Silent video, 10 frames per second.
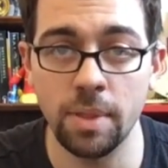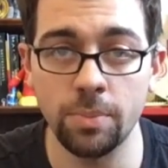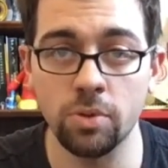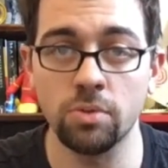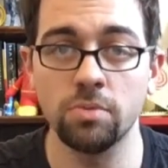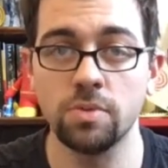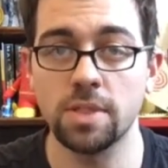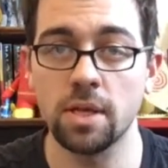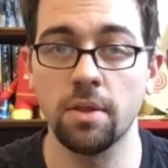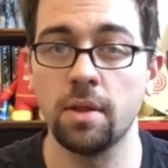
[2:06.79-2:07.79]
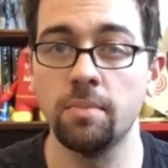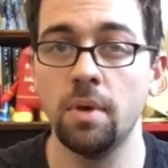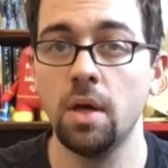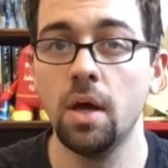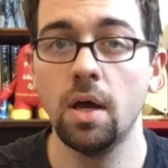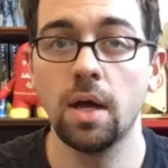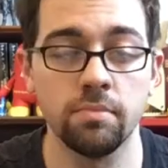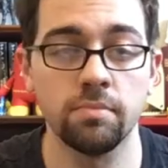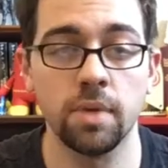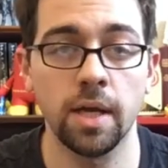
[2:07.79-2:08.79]
People sell them
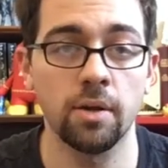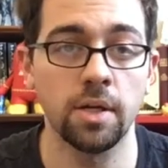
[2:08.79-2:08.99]
like